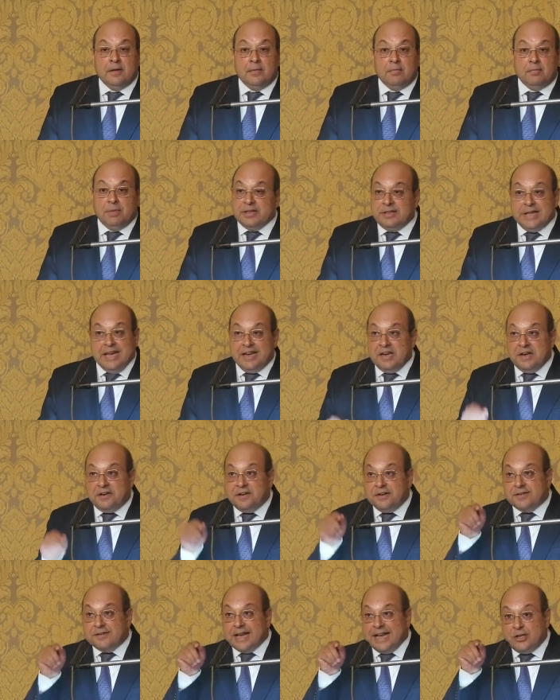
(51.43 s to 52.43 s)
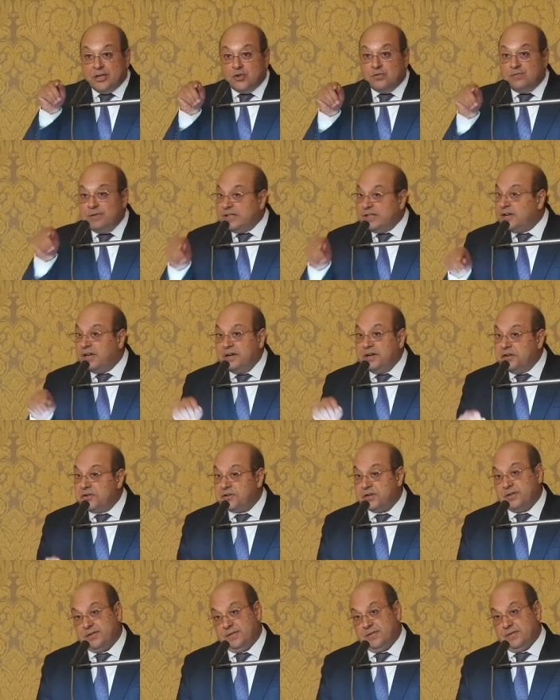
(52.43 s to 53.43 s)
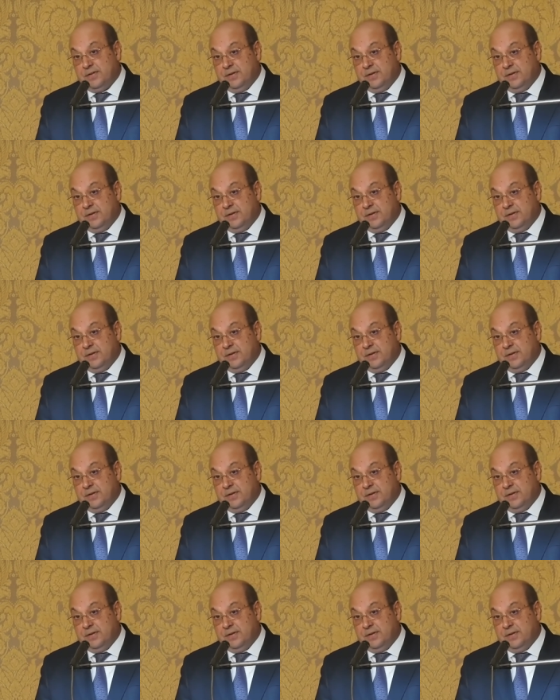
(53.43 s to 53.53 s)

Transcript: But then it is hedged with conditions.